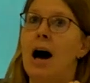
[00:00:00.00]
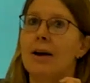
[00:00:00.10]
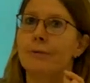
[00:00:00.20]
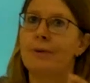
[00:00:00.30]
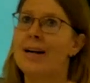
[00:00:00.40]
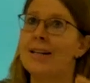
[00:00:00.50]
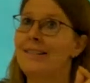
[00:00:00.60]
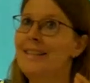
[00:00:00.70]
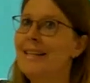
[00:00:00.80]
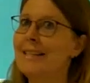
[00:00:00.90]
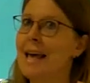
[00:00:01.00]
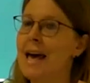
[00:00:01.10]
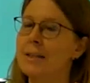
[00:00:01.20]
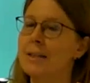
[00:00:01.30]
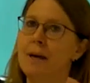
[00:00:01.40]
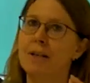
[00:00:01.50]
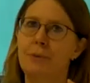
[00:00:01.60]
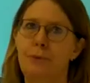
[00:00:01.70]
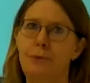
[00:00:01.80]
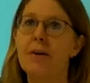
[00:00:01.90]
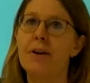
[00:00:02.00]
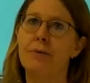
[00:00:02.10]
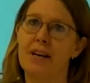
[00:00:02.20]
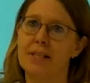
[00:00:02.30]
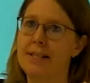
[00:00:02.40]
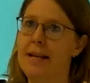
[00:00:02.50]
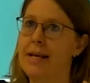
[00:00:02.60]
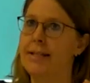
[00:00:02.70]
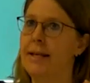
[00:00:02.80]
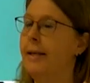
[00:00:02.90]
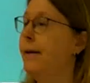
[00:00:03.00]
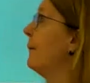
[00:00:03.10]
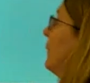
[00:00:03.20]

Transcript: I find this aspect very fascinating.